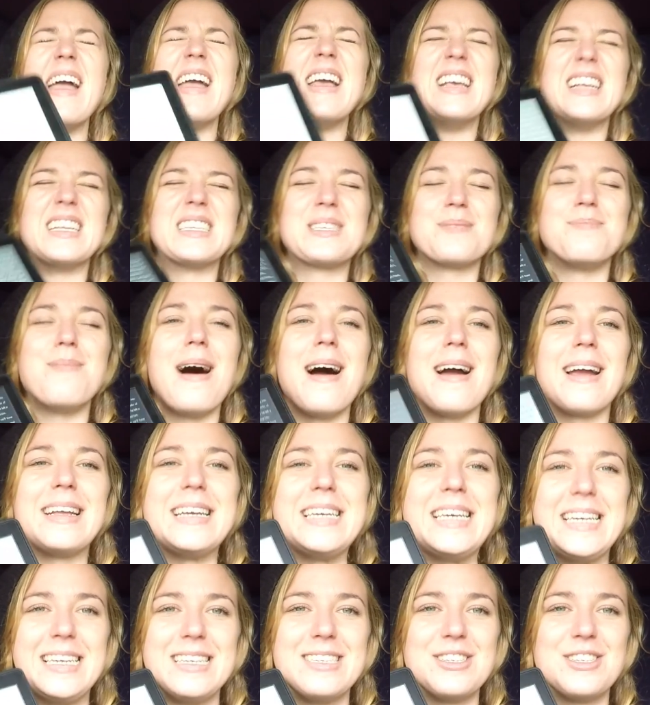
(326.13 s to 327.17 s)
It's my
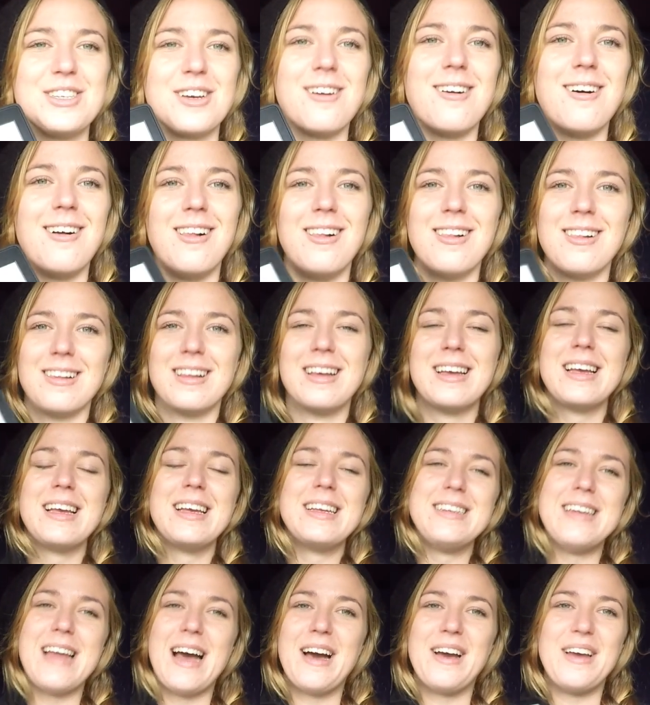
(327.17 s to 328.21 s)
Kindle!
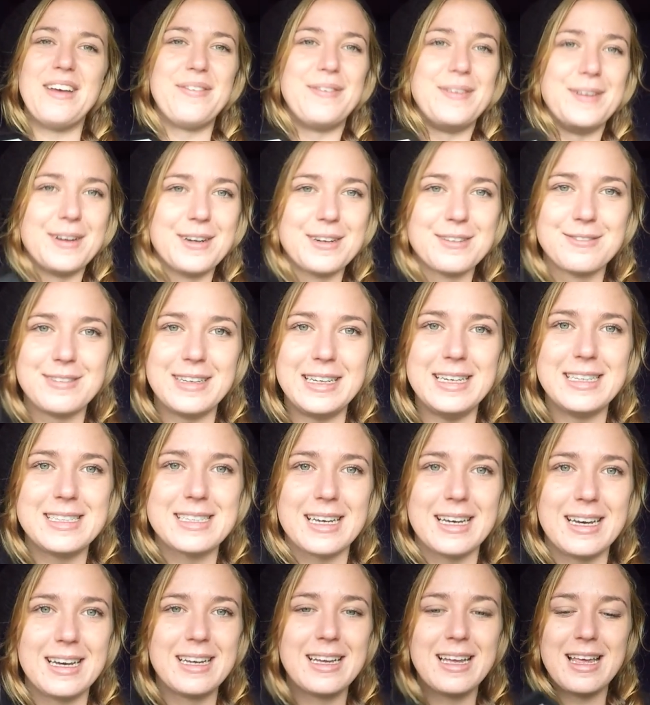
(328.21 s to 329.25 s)
Now, if you're a
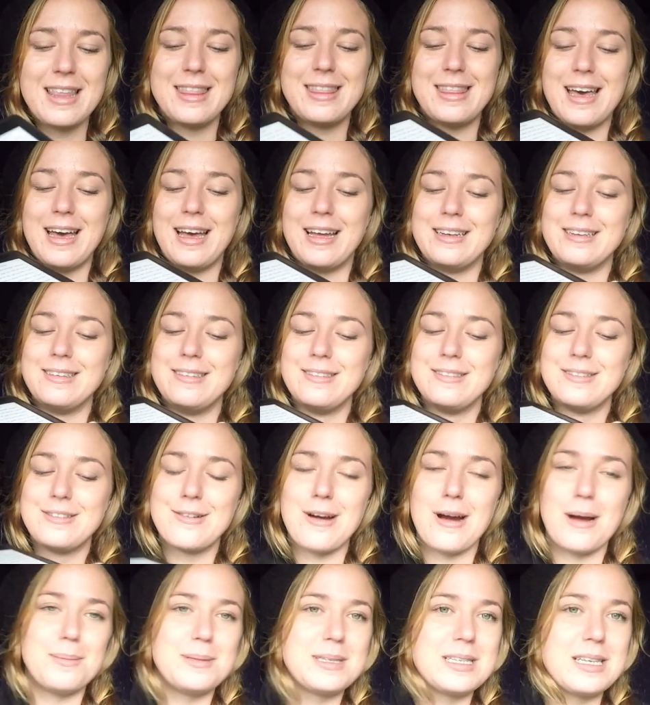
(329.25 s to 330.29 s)
reader, then
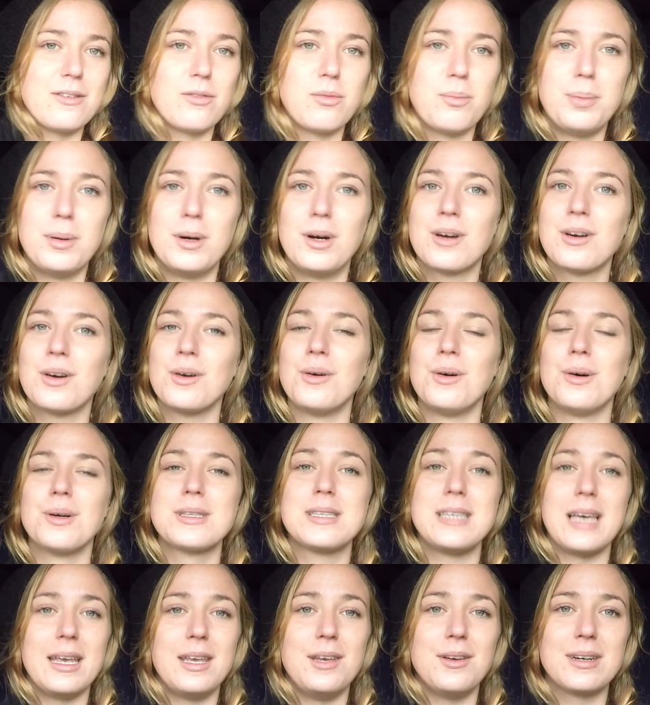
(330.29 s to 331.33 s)
grab yourself a book or
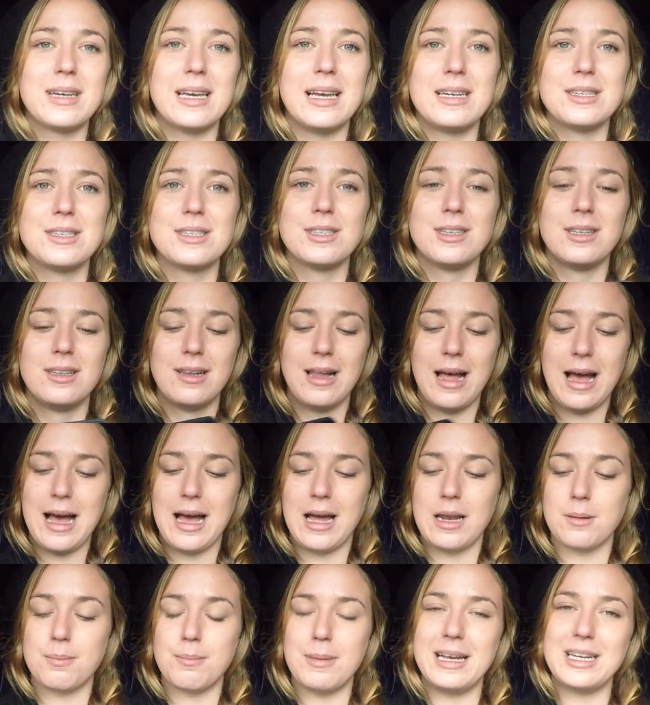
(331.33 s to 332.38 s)
take your Kindle
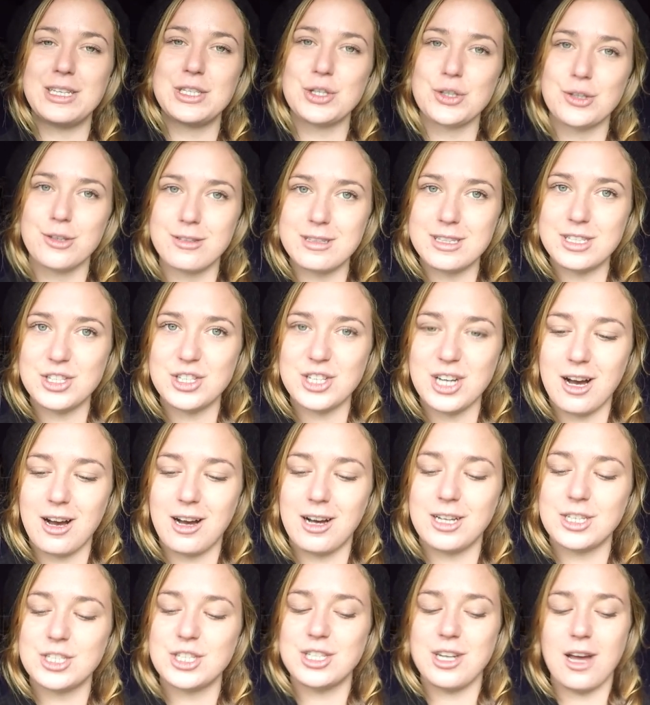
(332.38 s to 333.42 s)
and make sure it's
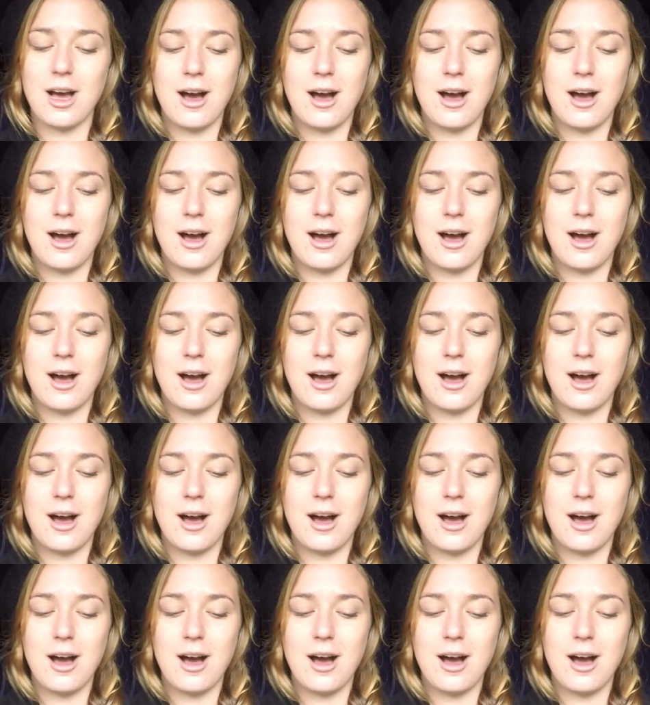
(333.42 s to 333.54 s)
charged.